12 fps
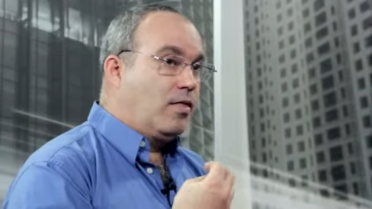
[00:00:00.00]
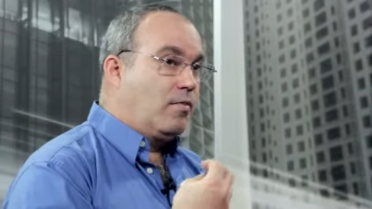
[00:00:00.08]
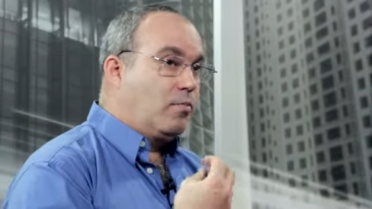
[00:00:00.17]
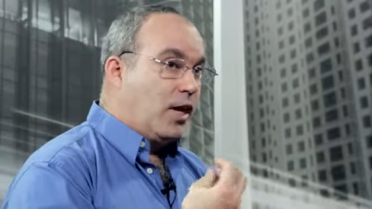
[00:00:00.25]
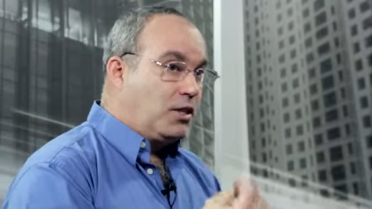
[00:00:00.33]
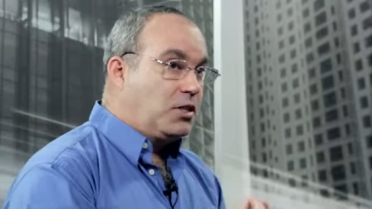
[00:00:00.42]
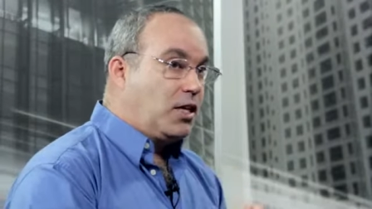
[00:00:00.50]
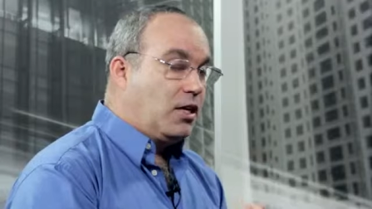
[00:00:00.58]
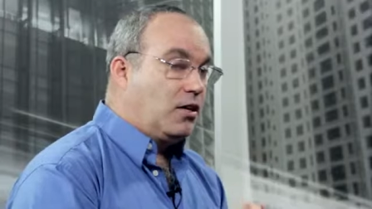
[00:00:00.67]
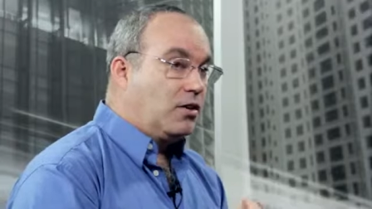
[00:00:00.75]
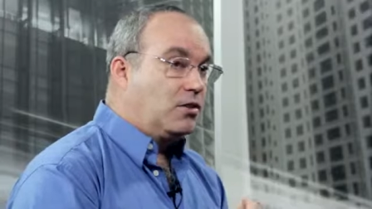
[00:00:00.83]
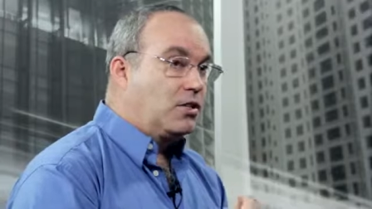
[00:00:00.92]
my
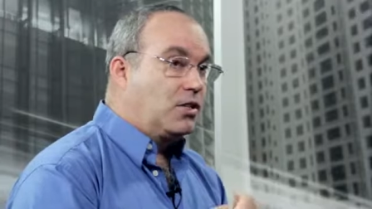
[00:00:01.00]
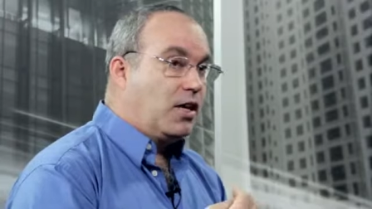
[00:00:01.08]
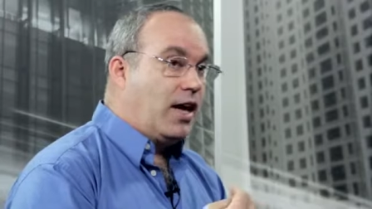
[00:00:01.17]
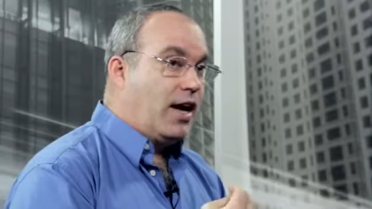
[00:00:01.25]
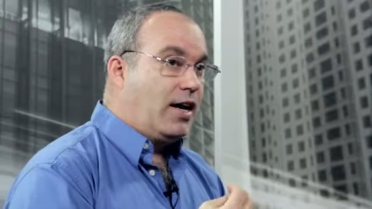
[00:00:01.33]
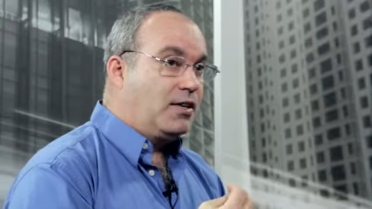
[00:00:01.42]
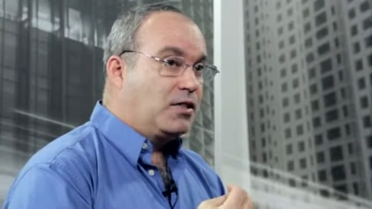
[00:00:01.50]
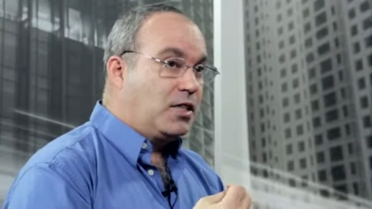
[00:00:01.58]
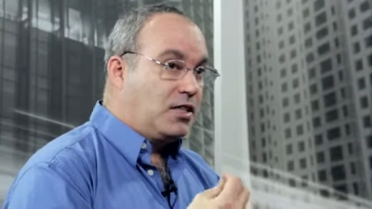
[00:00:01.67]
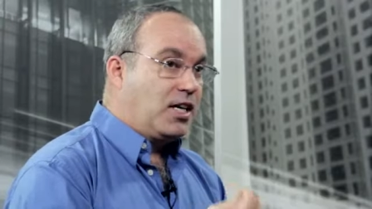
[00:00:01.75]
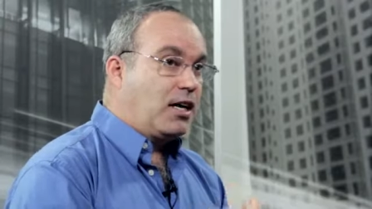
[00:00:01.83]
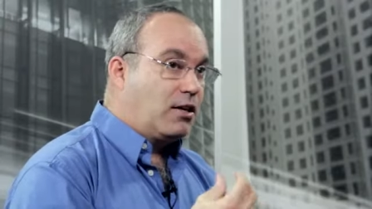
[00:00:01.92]
skills as an
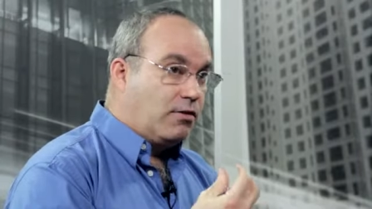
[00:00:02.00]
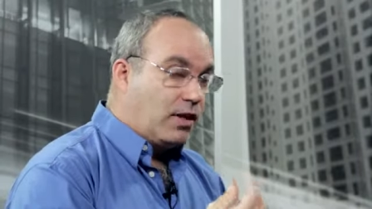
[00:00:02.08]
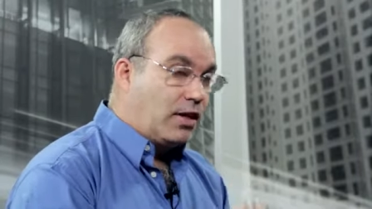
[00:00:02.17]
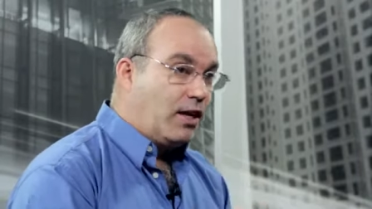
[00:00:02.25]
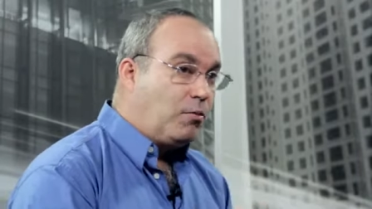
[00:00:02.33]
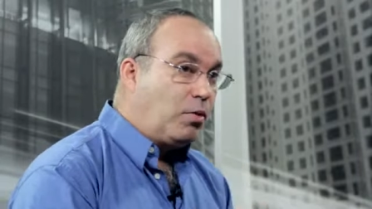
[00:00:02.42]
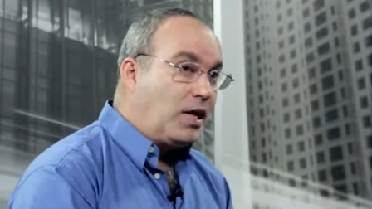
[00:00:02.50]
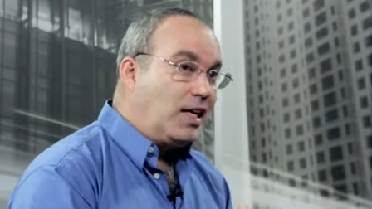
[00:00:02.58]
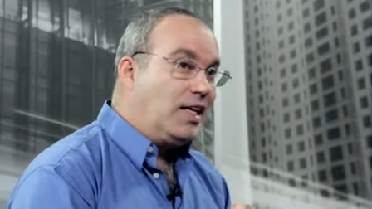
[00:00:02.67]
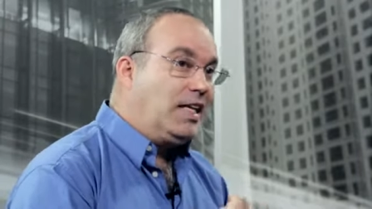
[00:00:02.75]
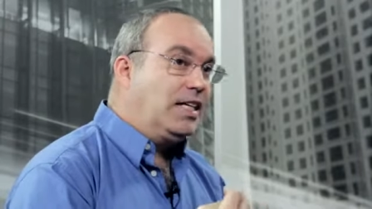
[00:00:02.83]
executive of the company